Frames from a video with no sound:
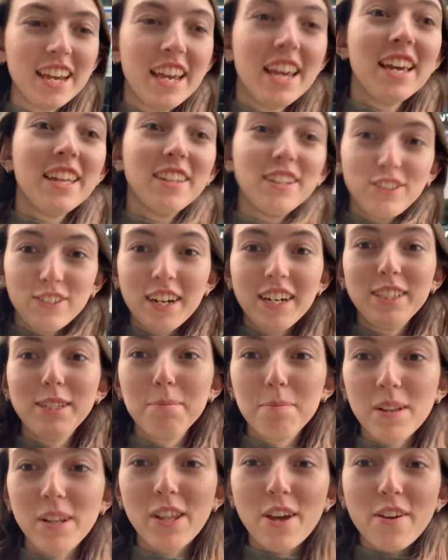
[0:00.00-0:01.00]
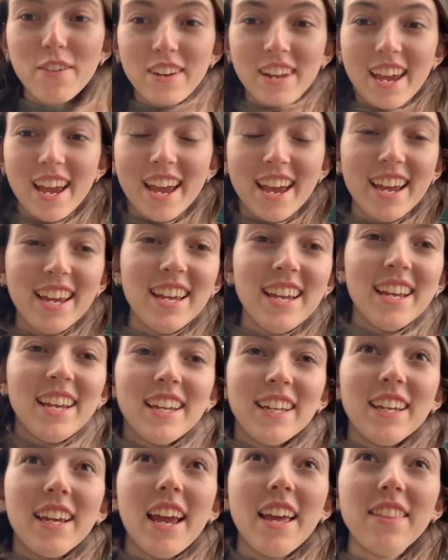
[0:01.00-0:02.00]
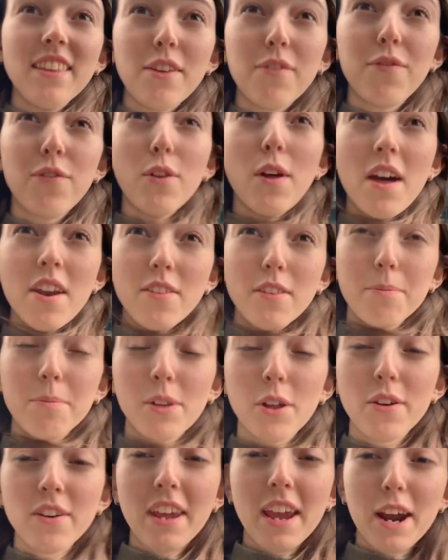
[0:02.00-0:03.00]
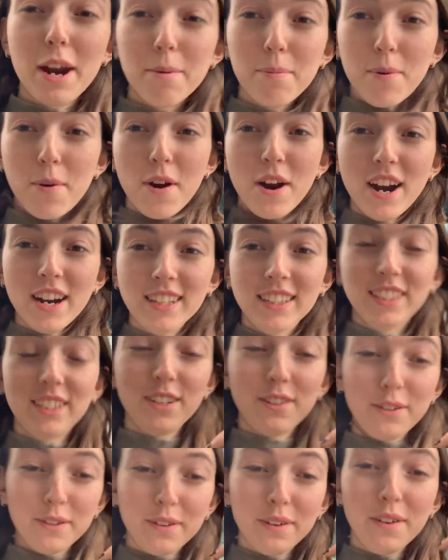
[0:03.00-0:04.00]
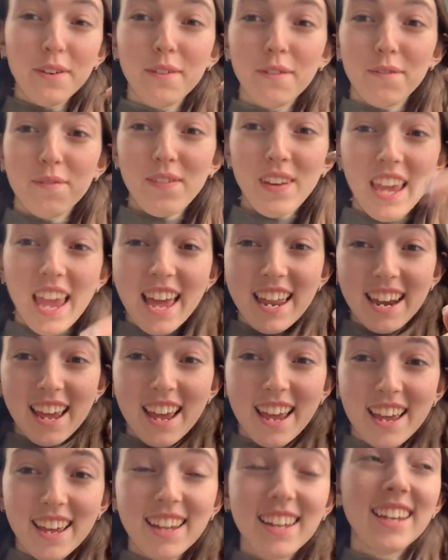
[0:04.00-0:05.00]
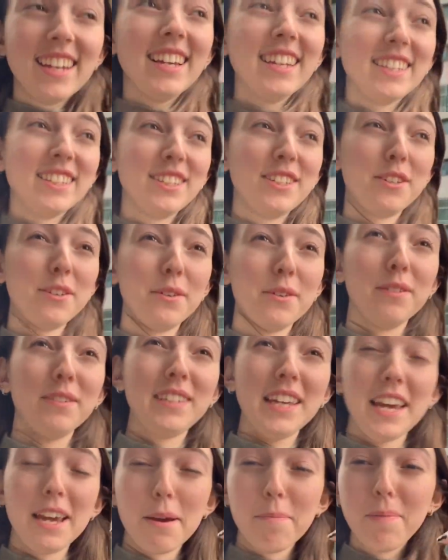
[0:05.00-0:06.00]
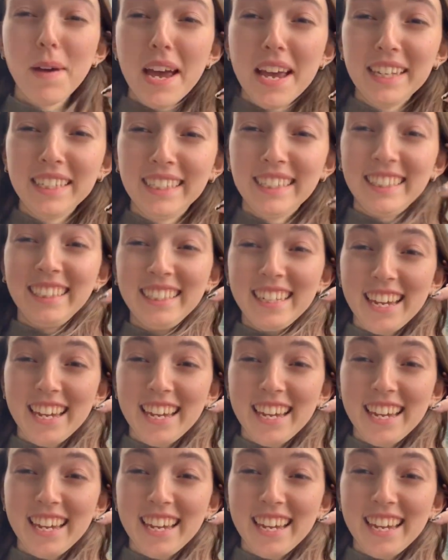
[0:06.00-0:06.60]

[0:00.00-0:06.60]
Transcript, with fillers: the train to Bologna, and then flew out of the Bologna airport to Vienna to take a bus to